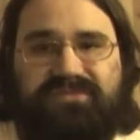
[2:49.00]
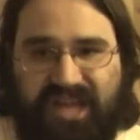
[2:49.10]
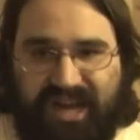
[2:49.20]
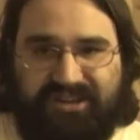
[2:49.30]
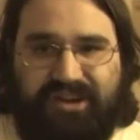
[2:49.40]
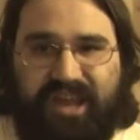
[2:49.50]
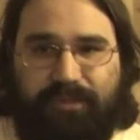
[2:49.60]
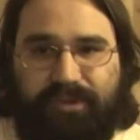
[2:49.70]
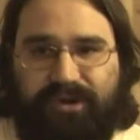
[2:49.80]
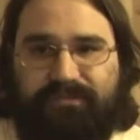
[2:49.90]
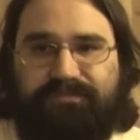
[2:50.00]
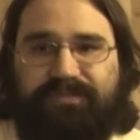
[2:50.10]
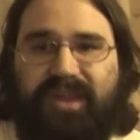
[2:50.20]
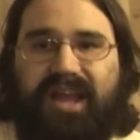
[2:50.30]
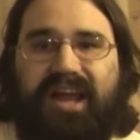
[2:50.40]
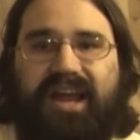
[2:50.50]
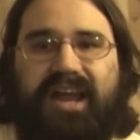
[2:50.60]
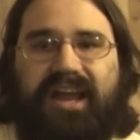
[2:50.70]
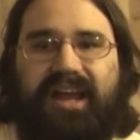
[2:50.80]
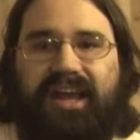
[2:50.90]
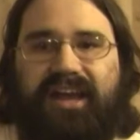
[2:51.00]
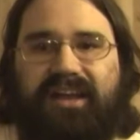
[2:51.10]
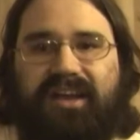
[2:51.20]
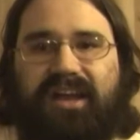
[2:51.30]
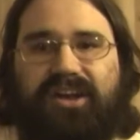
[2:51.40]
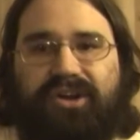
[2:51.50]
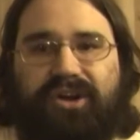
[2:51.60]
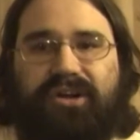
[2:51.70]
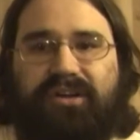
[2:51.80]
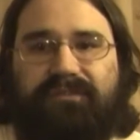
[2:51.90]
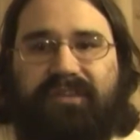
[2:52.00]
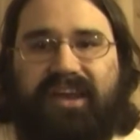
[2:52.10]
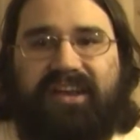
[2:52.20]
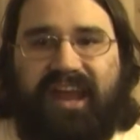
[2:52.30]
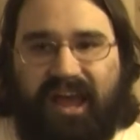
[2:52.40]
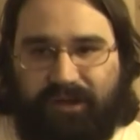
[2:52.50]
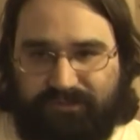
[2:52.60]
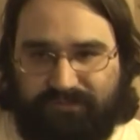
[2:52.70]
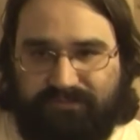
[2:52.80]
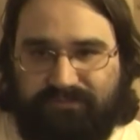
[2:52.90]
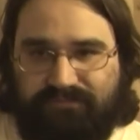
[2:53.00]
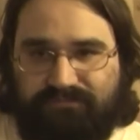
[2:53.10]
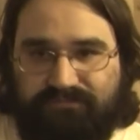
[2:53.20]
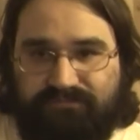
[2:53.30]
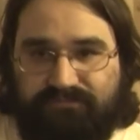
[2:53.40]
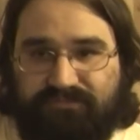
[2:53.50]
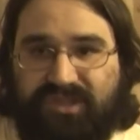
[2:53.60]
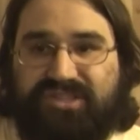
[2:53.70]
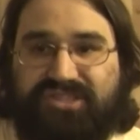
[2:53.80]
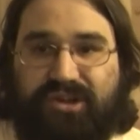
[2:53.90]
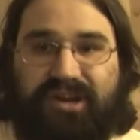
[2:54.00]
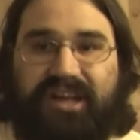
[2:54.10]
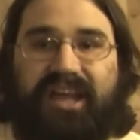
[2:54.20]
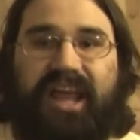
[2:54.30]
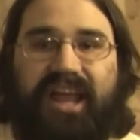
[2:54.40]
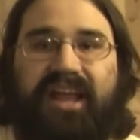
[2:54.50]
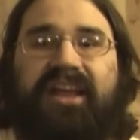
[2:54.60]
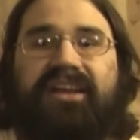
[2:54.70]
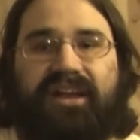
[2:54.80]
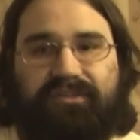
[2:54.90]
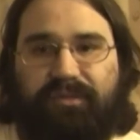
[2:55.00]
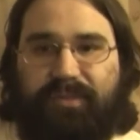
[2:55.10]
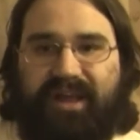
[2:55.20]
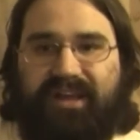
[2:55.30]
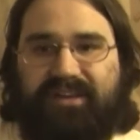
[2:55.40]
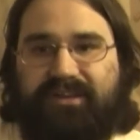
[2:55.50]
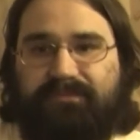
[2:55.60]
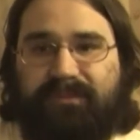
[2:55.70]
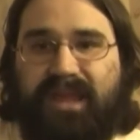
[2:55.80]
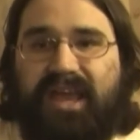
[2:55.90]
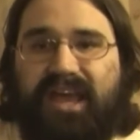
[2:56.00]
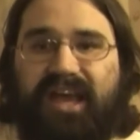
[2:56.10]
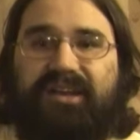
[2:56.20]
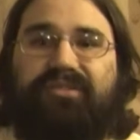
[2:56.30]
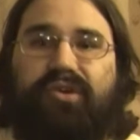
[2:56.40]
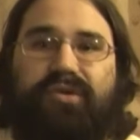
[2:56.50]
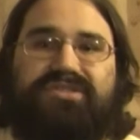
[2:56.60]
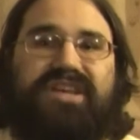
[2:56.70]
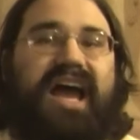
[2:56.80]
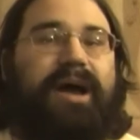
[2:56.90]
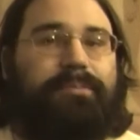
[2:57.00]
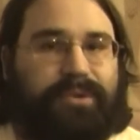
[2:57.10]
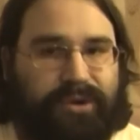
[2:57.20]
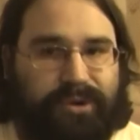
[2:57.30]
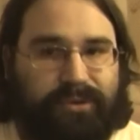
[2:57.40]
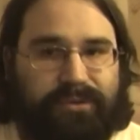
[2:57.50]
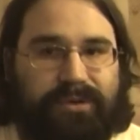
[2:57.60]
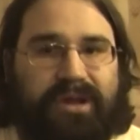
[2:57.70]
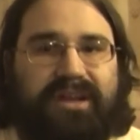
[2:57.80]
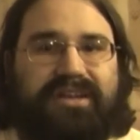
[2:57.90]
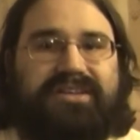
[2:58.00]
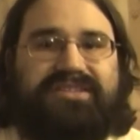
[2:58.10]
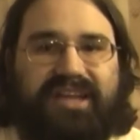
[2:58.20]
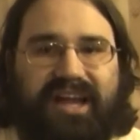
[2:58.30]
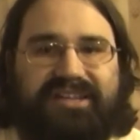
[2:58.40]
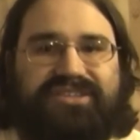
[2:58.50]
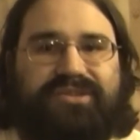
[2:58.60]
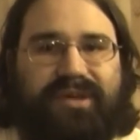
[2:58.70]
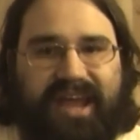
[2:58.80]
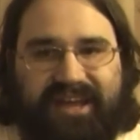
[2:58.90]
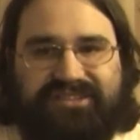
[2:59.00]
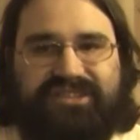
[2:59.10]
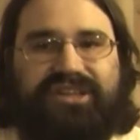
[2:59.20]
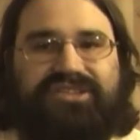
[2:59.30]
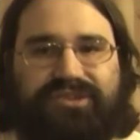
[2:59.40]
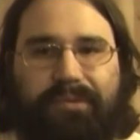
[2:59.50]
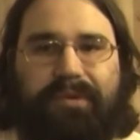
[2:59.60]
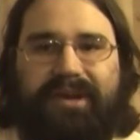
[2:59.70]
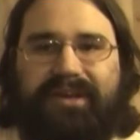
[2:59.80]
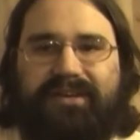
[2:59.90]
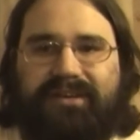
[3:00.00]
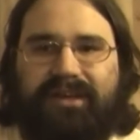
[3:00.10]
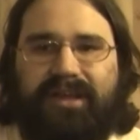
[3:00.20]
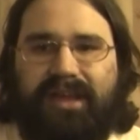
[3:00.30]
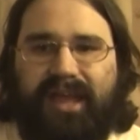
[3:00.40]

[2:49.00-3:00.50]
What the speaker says: Dr. Hibbert, and Kirk Van Houten starting a cover band. And of course Apu decides to actually join,